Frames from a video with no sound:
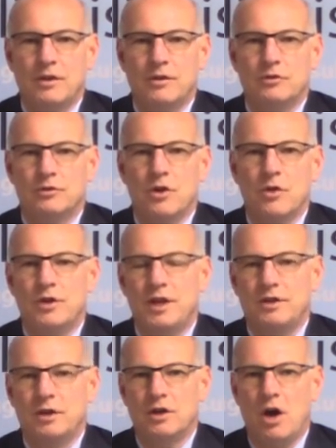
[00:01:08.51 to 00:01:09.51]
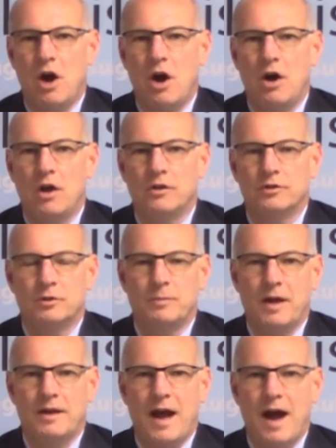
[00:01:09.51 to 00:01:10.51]
There's no need to call and
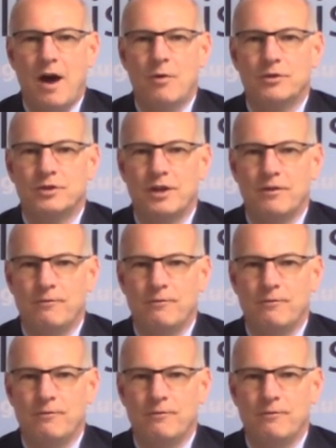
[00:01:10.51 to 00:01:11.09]
spend hours on